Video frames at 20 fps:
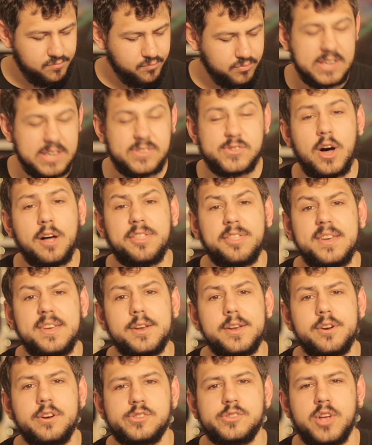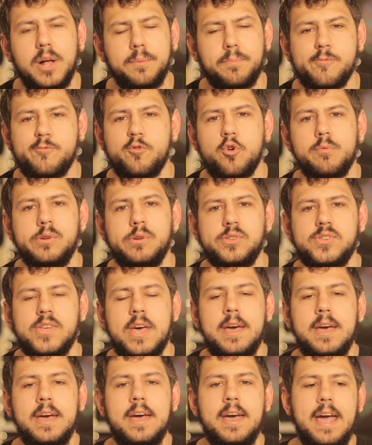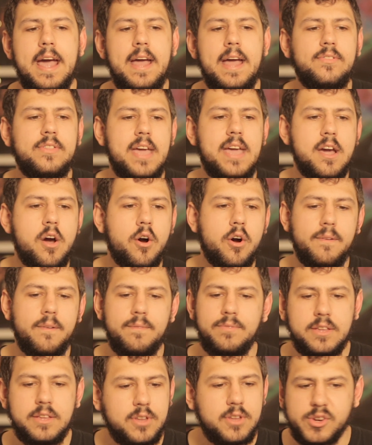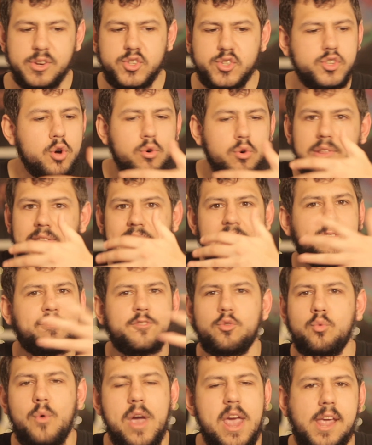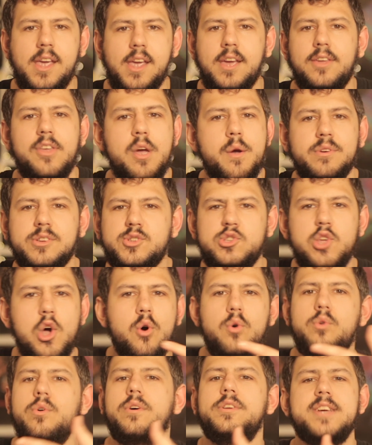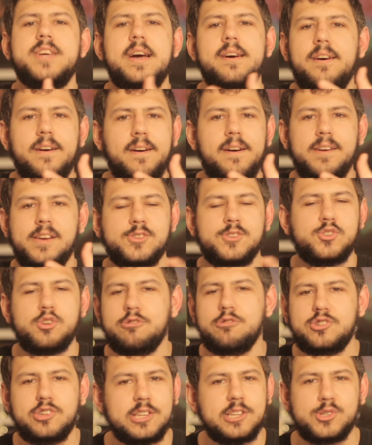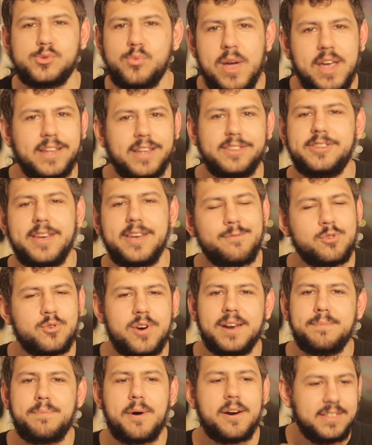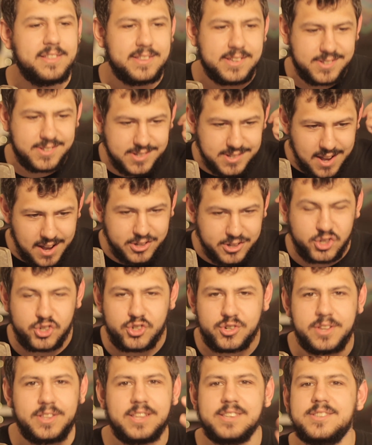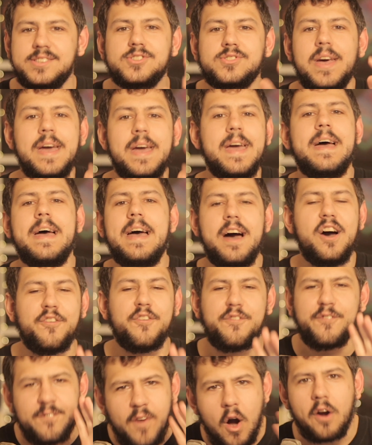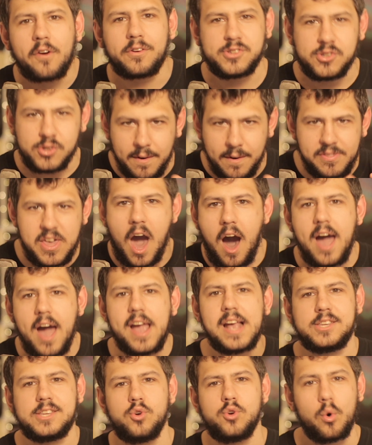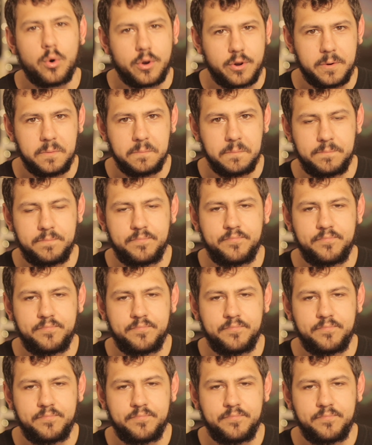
It's all theater. It's all performance. And there is no left wing. There is no a socialist wing in the Democratic Party. This is a farce of the highest order.